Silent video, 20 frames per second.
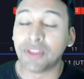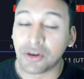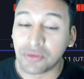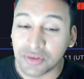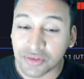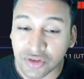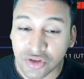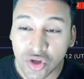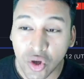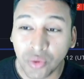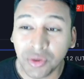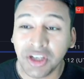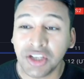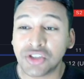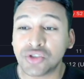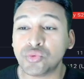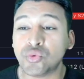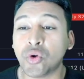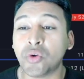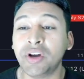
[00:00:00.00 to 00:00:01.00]
there is no
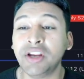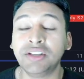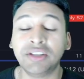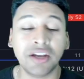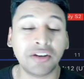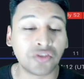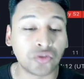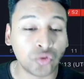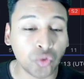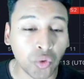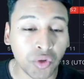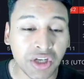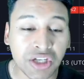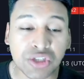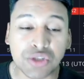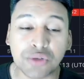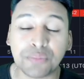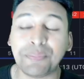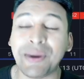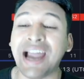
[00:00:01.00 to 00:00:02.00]
need to worry, there is no need
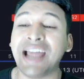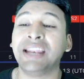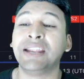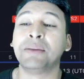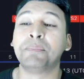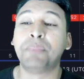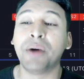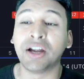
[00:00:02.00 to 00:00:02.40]
to panic.